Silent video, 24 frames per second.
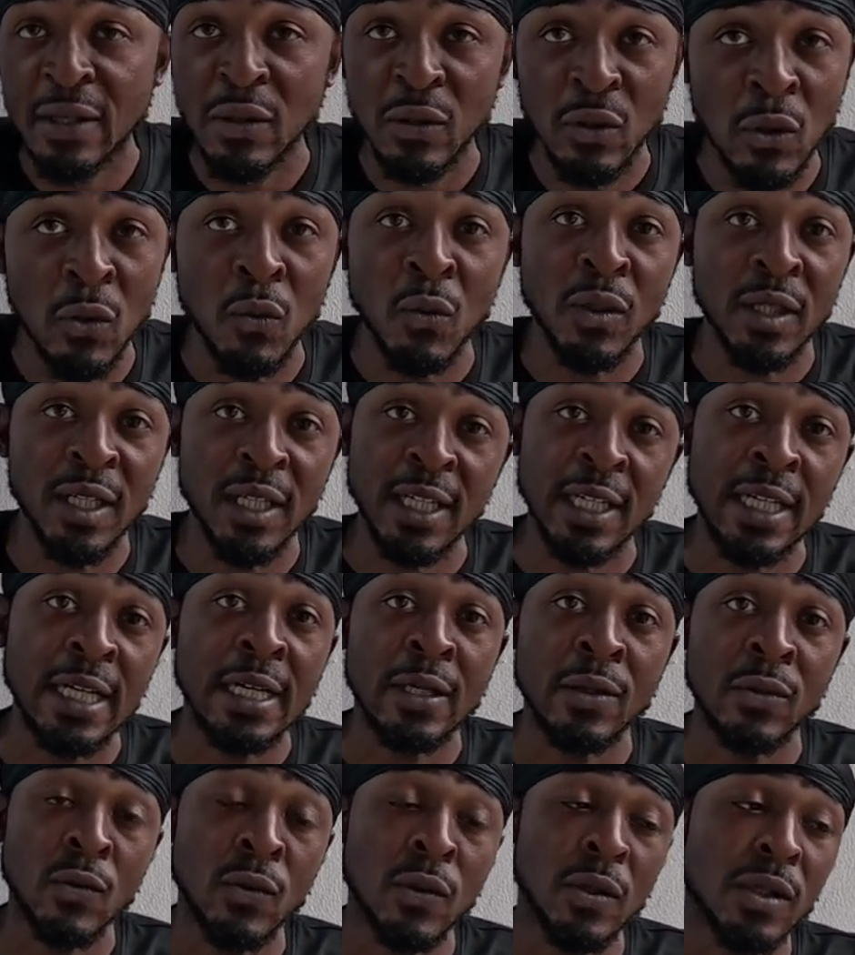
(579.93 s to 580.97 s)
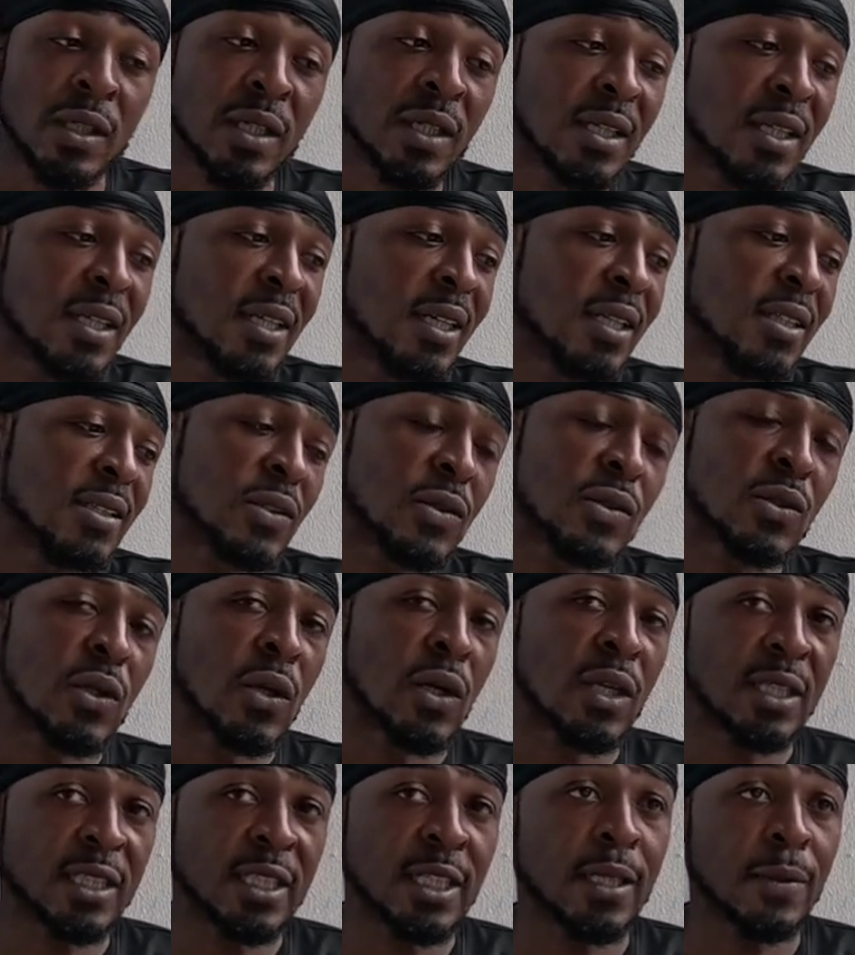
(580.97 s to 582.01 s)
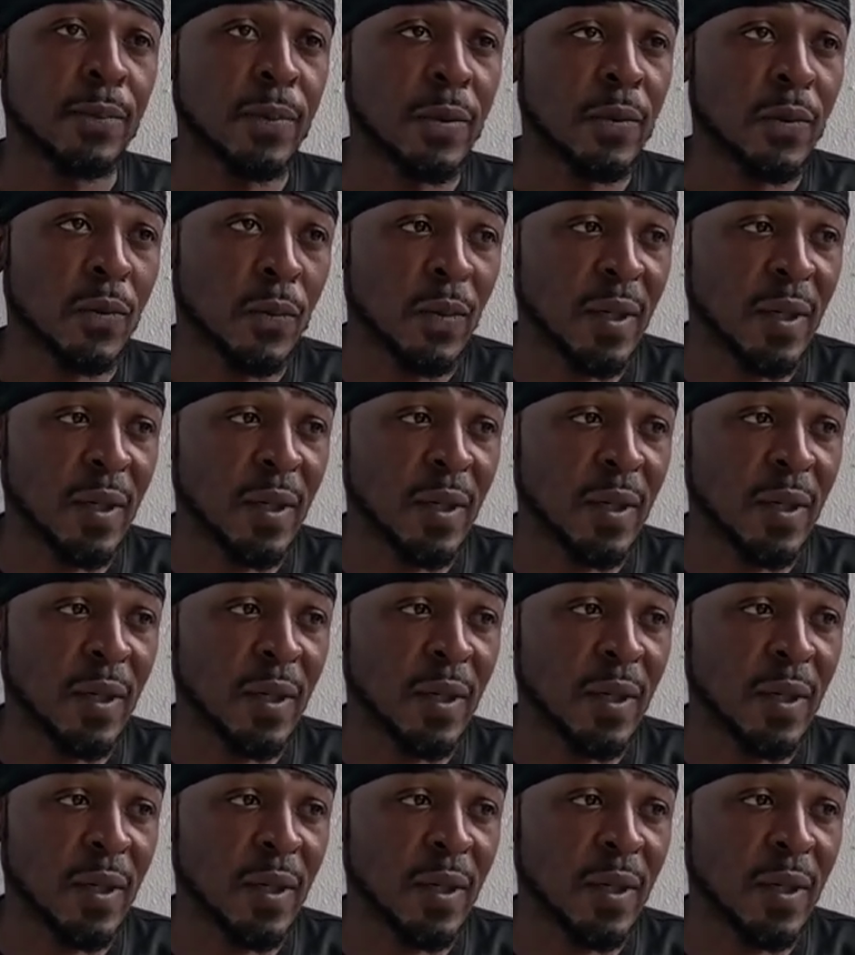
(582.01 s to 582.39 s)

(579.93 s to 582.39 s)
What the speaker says: who don't want to get out and work. So it's hard to tell the people.